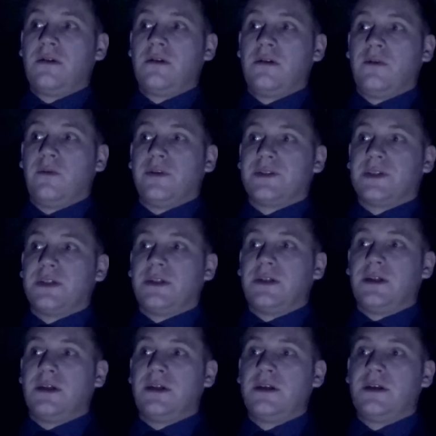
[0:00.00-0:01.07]
Or was
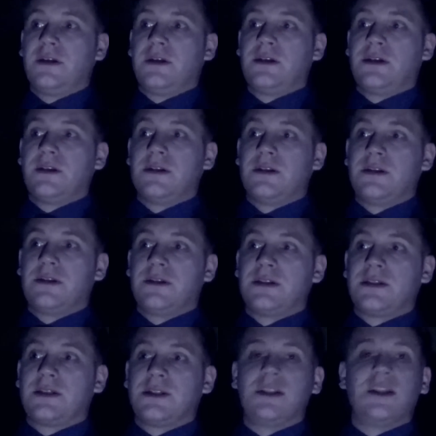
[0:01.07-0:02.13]
he
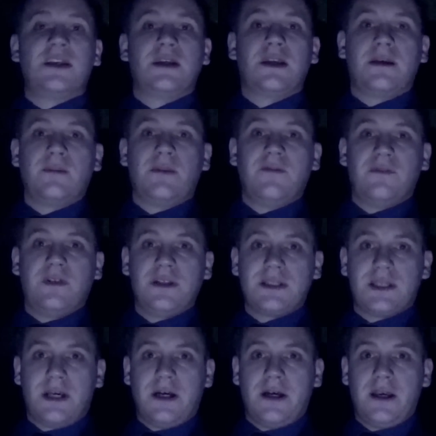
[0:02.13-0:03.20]
sneaking me
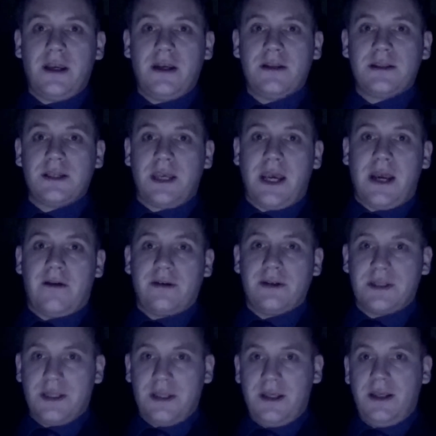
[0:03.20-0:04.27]
vitae to
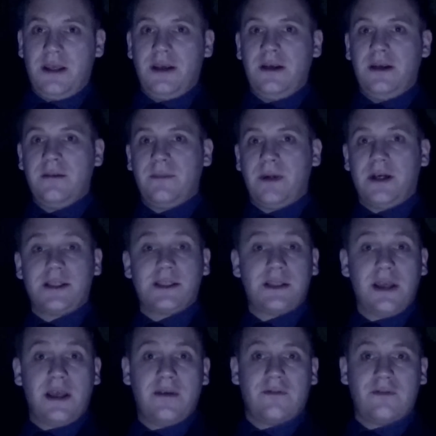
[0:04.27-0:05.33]
guarantee my
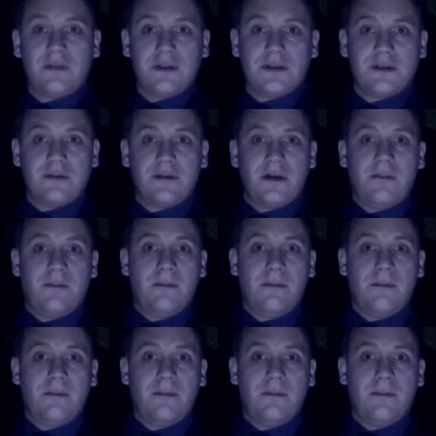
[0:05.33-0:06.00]
slavery to him?